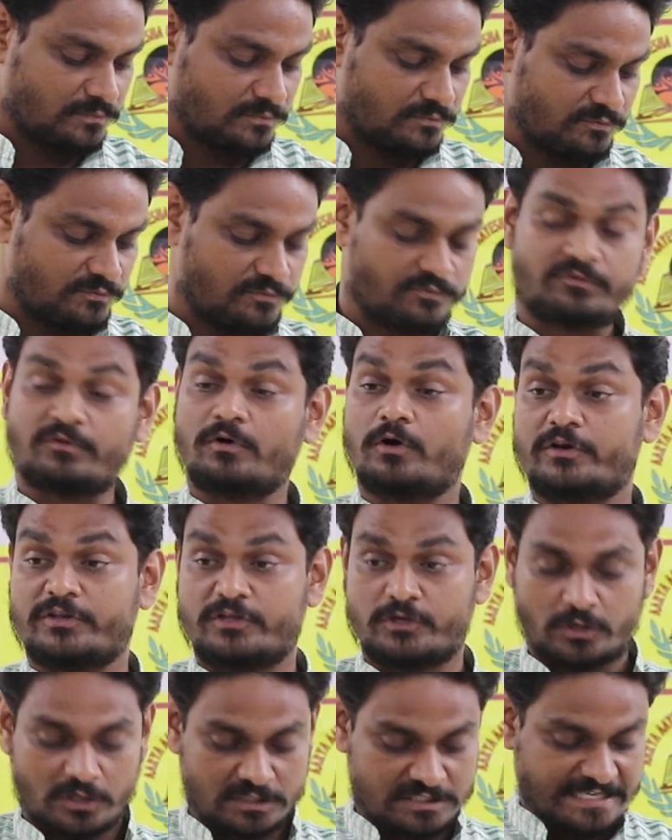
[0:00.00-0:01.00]
for
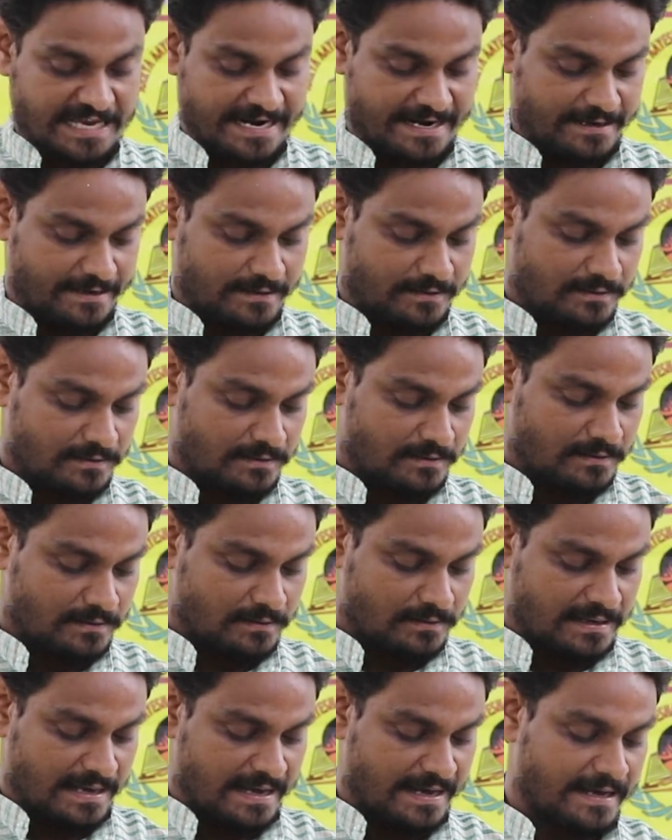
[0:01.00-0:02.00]
your side
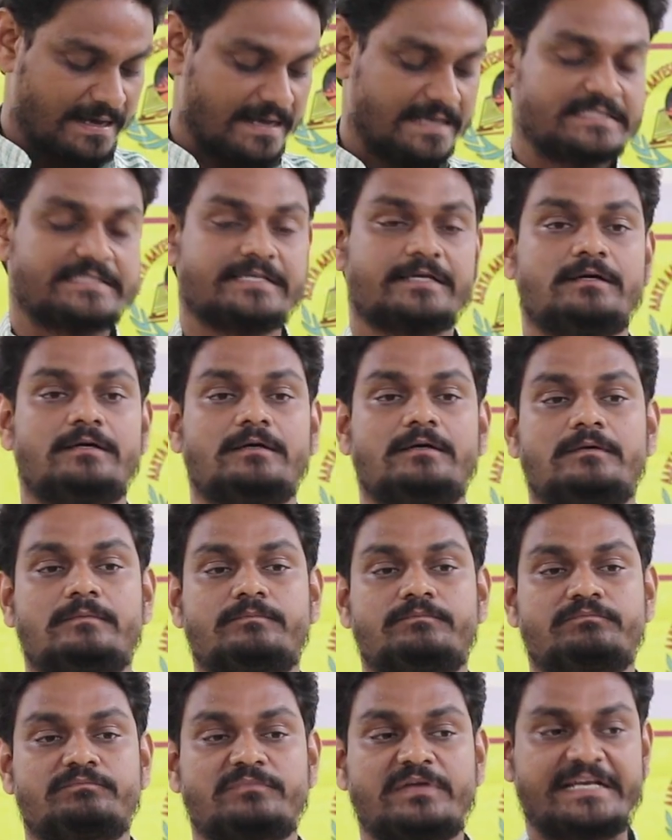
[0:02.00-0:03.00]
as
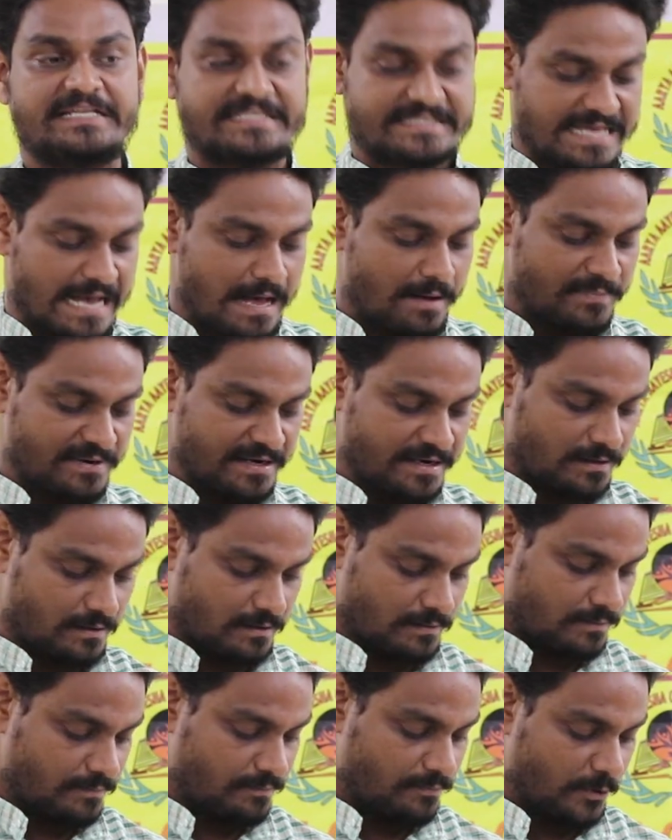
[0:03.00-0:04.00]
a
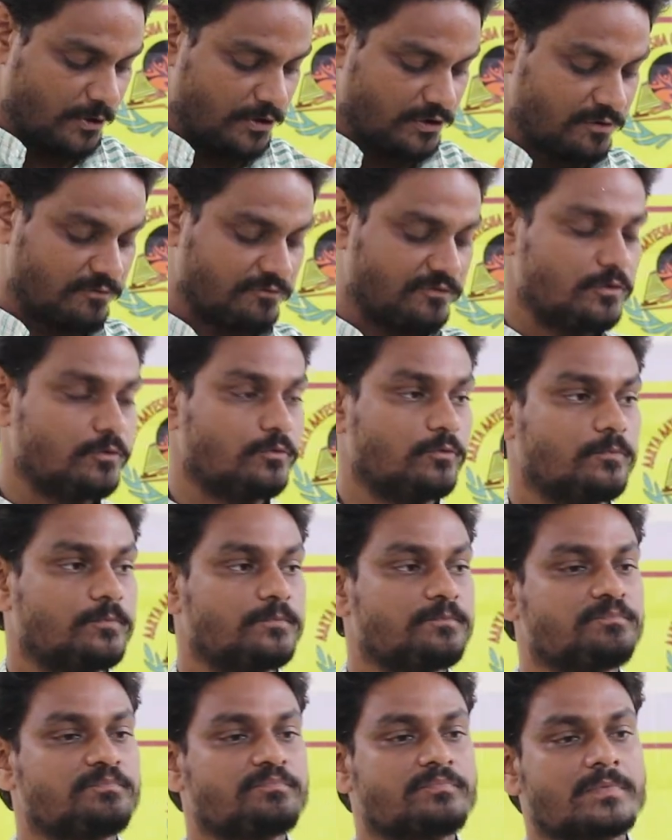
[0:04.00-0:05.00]
examiner point of view?
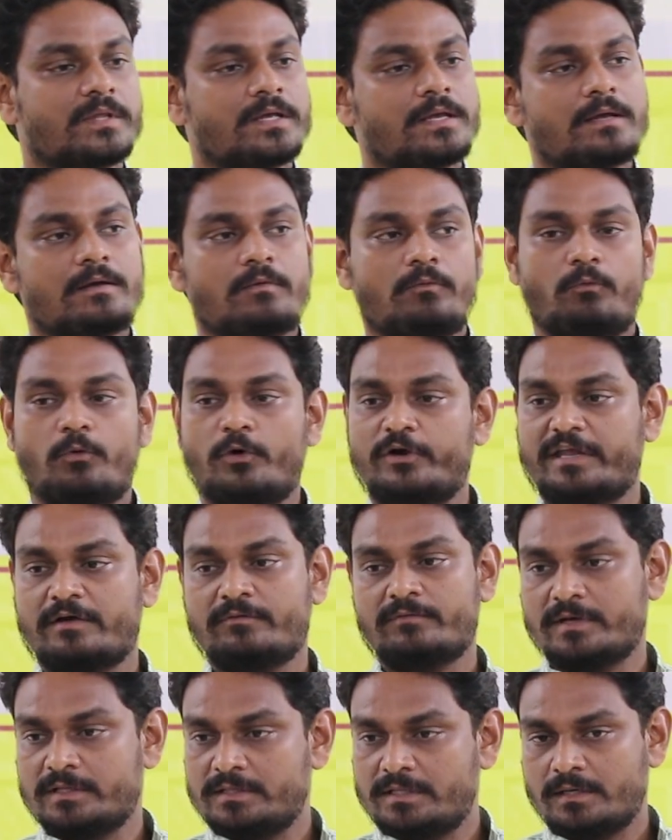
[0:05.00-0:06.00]

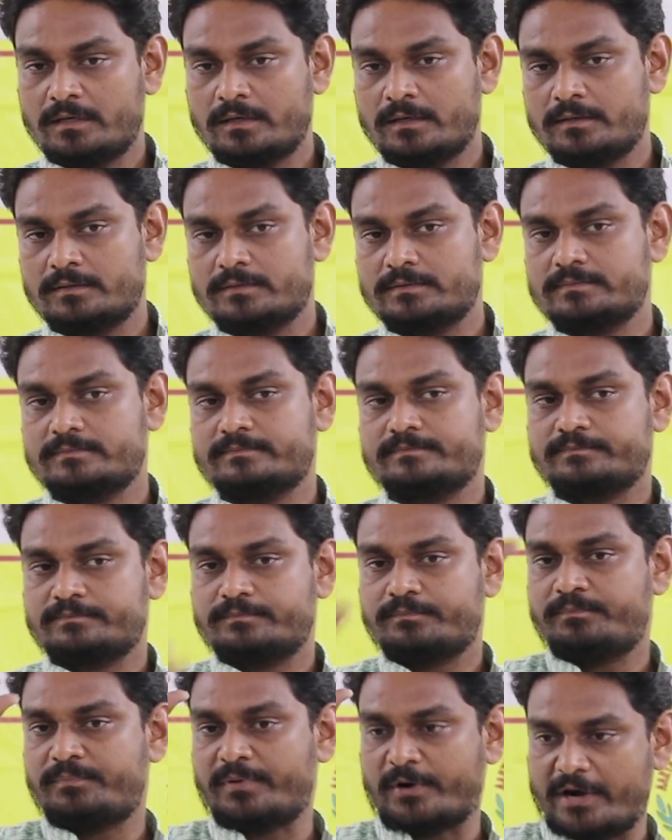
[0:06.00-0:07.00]
Whatever the
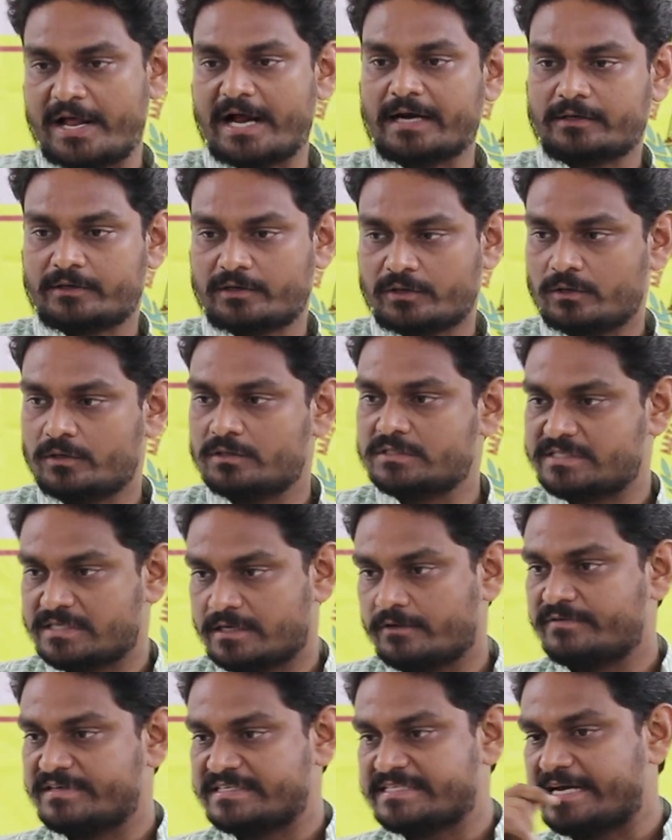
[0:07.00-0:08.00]
product or
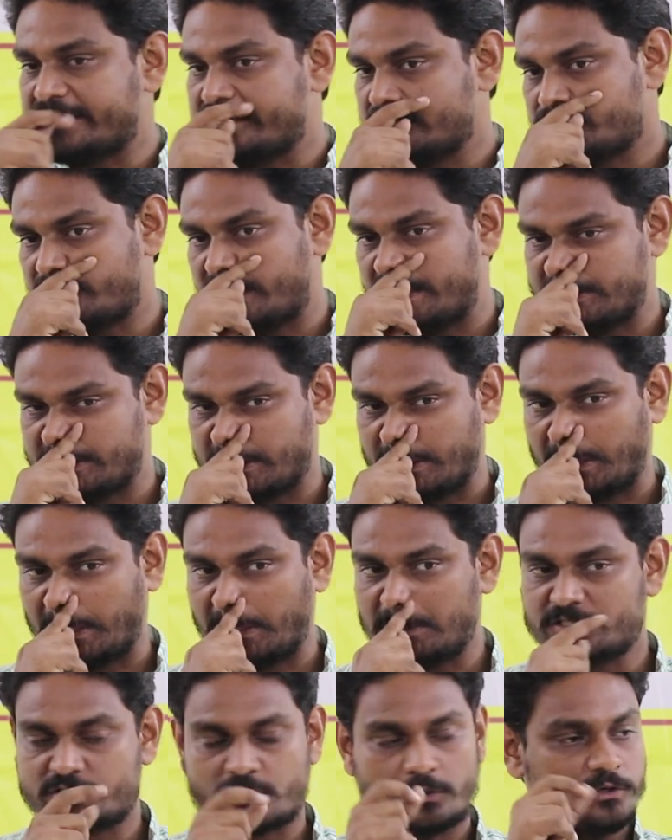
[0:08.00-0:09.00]
service that is mentioned
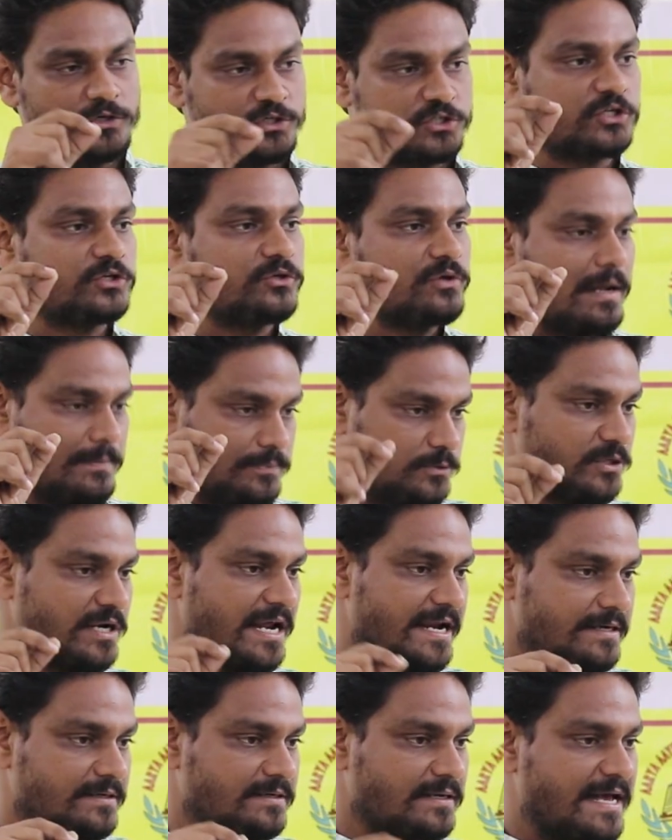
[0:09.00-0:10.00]
in solution, you have to
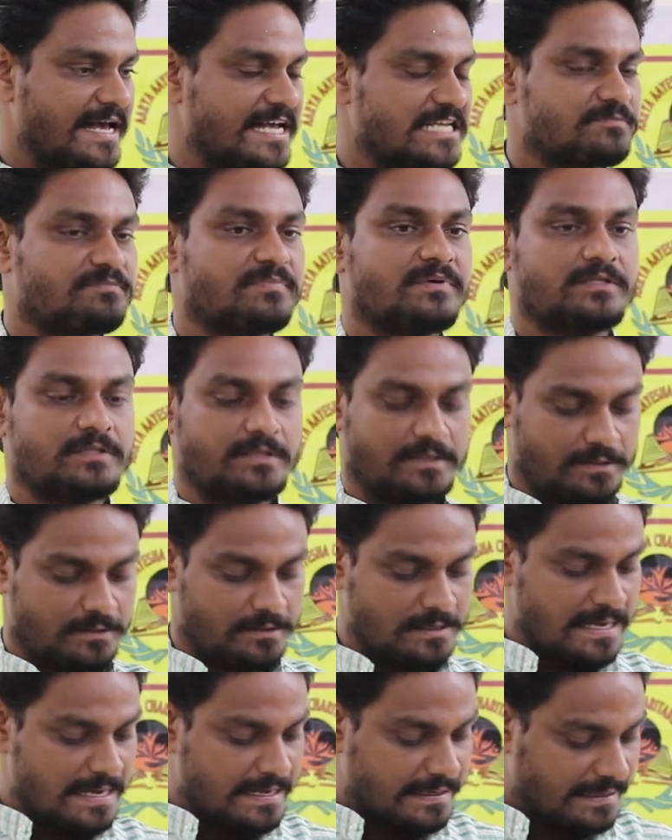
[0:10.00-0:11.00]
write as per the